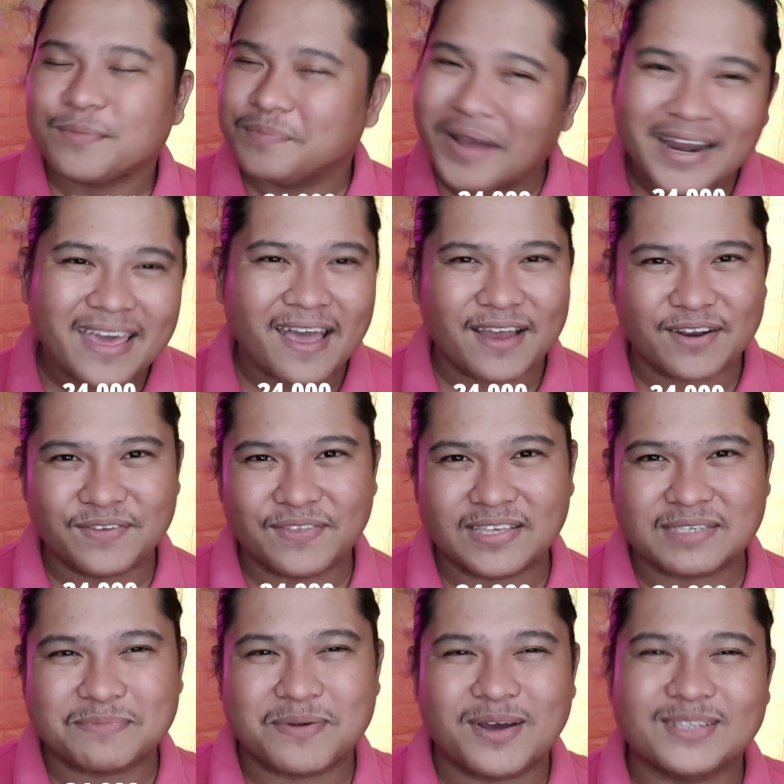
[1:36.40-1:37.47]
by the end of
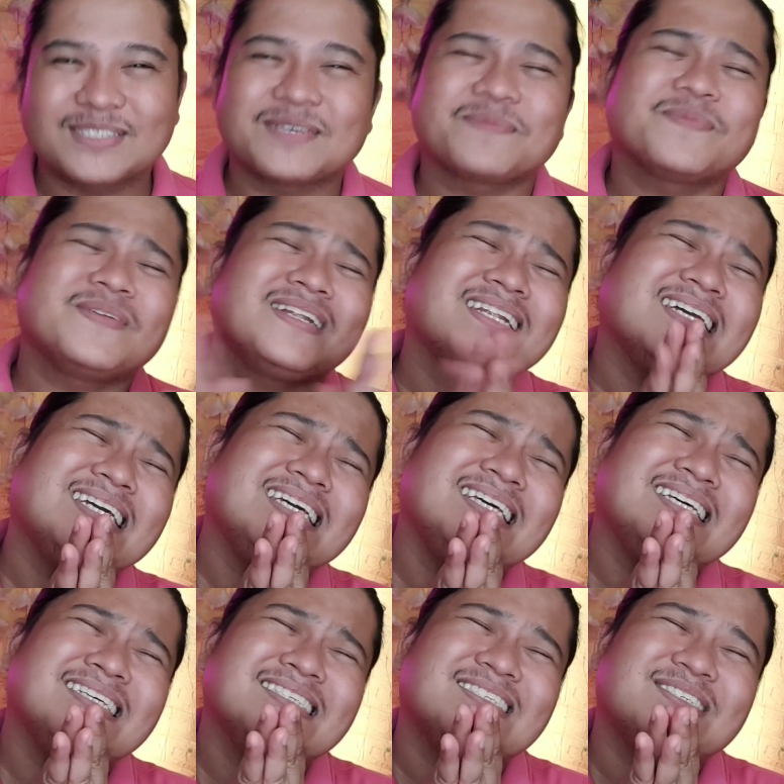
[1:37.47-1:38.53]
this month. So
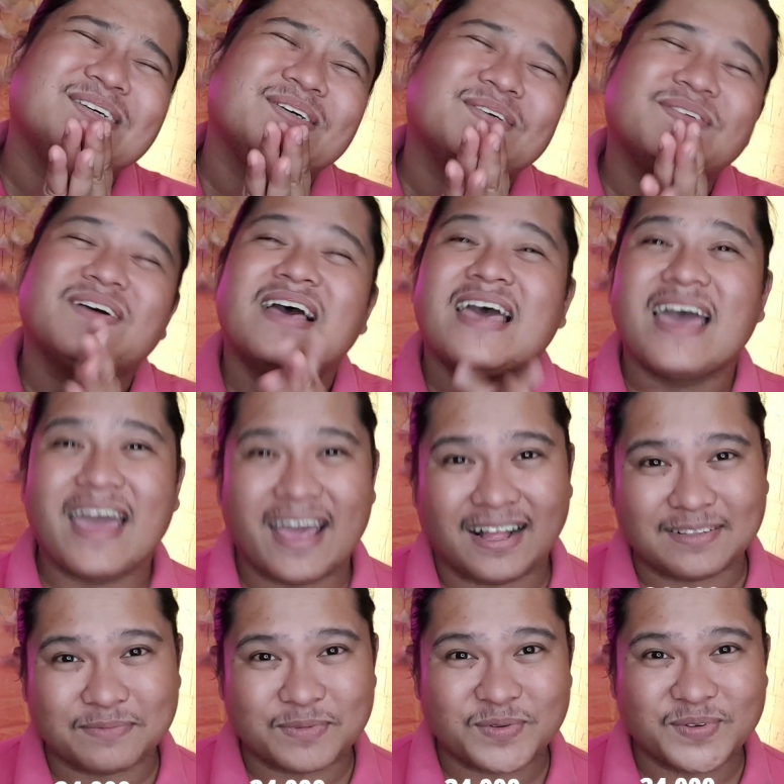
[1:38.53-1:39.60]
please do
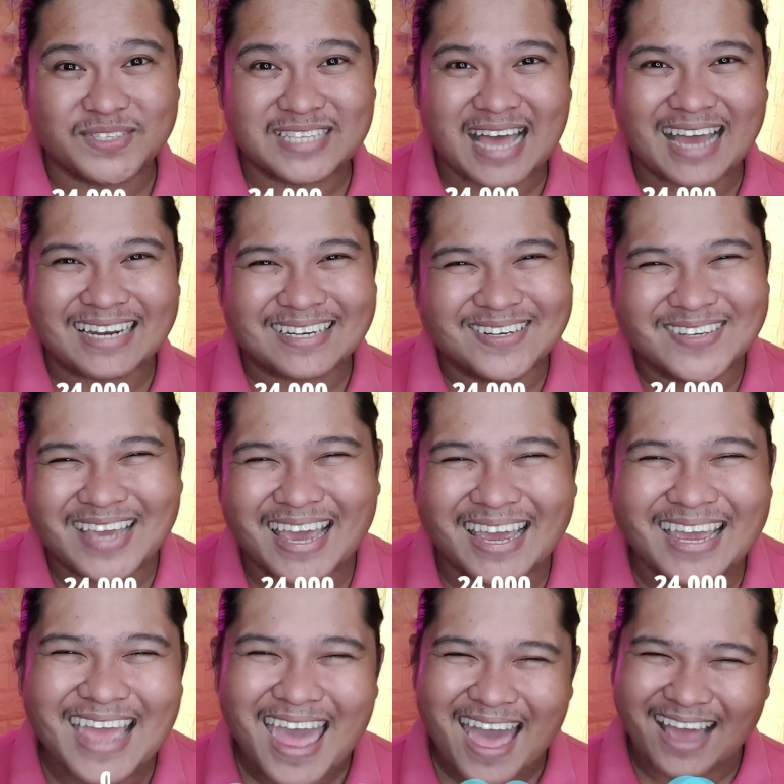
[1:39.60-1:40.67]
help me with that,
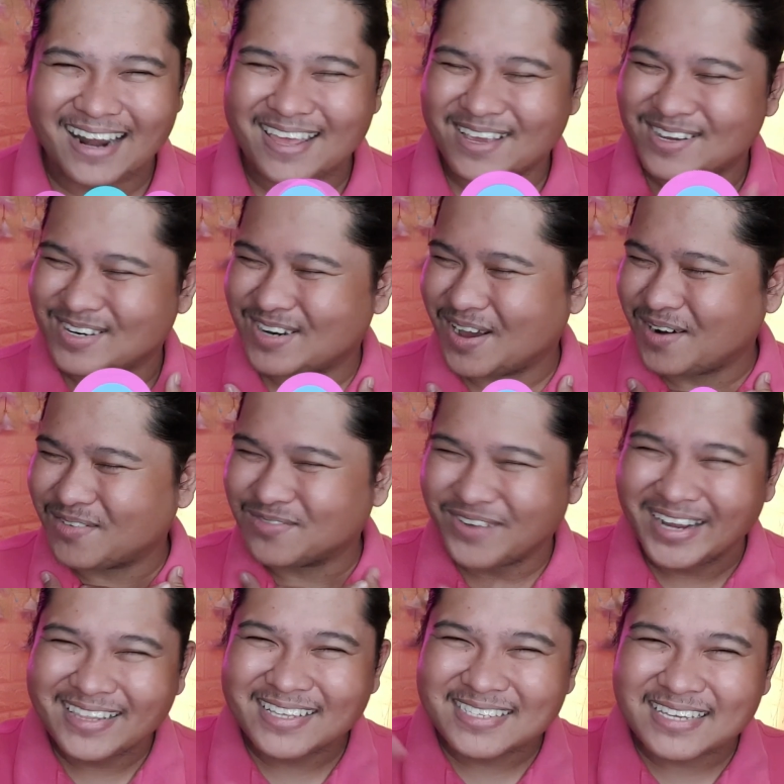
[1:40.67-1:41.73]
okay? And I cannot
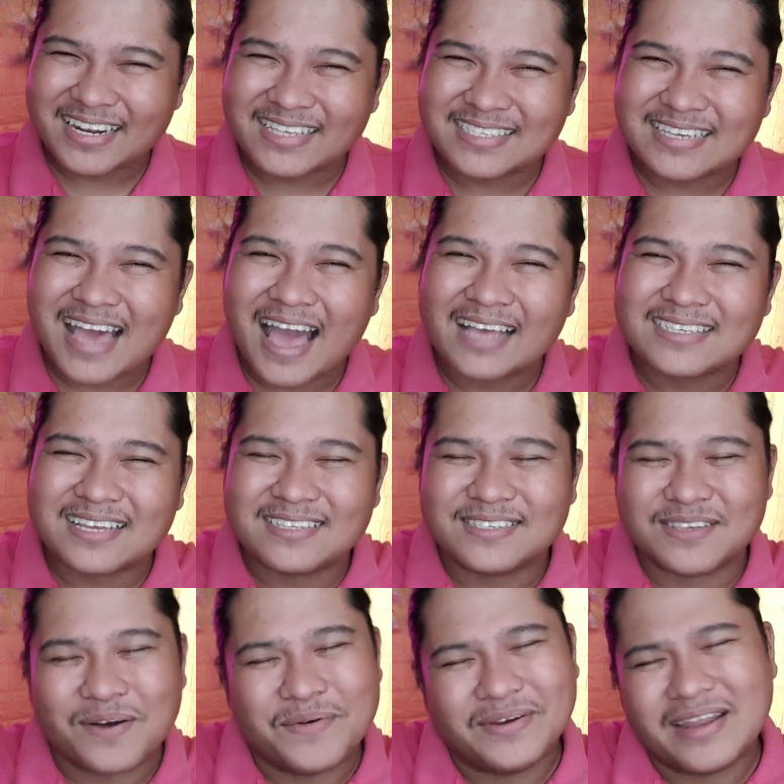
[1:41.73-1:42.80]
wait to see these guys. And
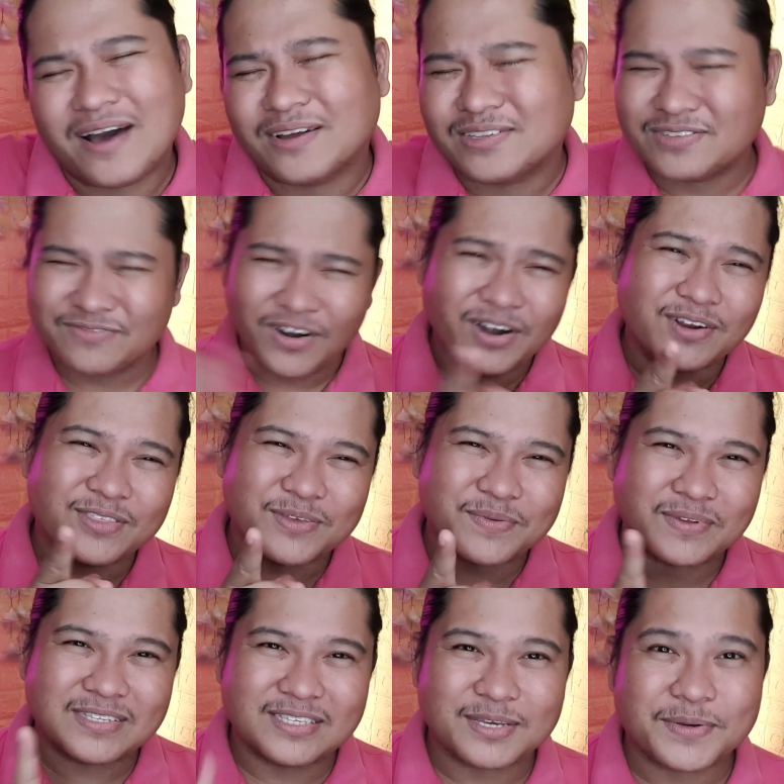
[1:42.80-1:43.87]
so without further
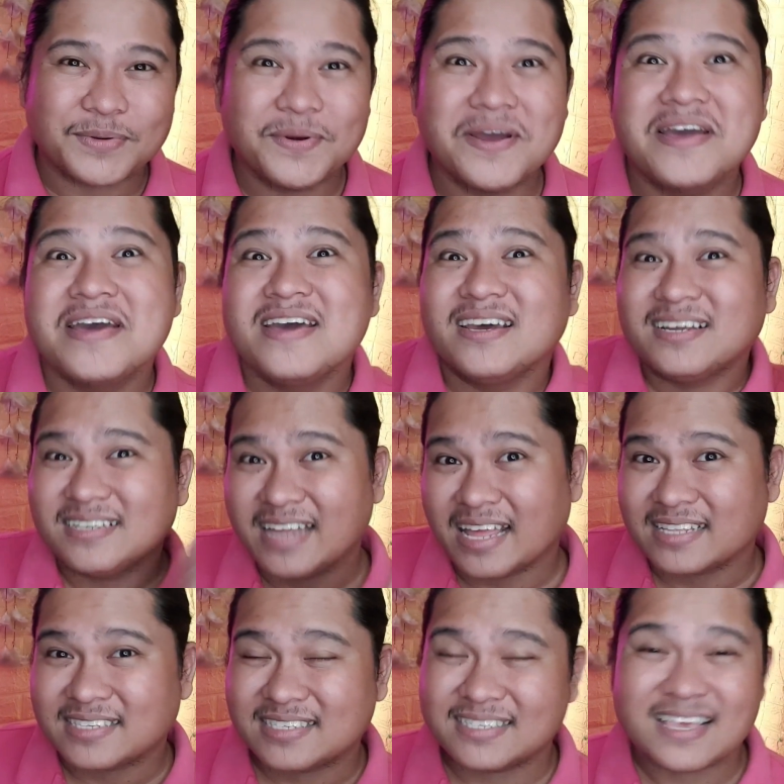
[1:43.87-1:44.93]
ado,
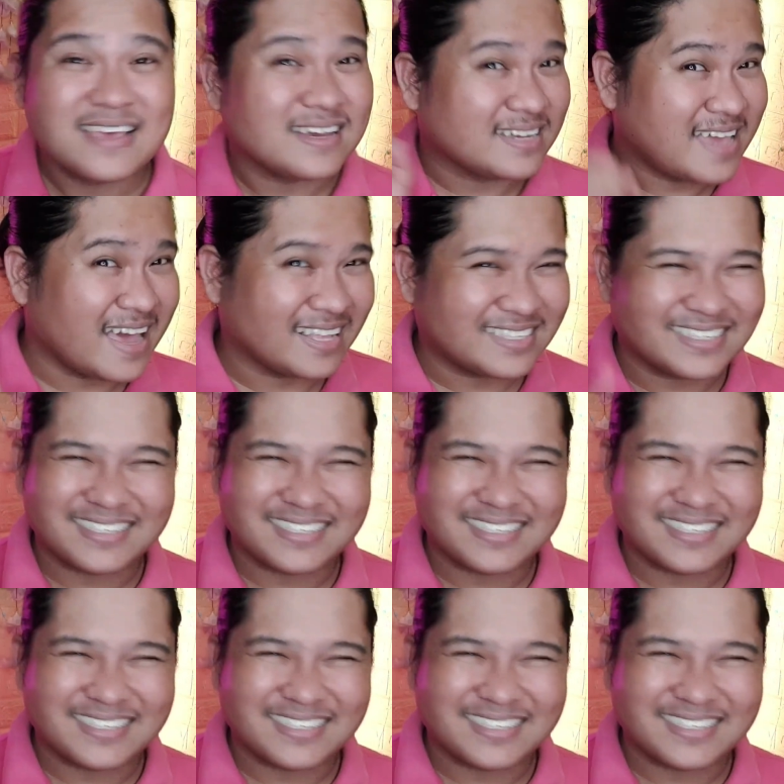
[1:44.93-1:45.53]
let's get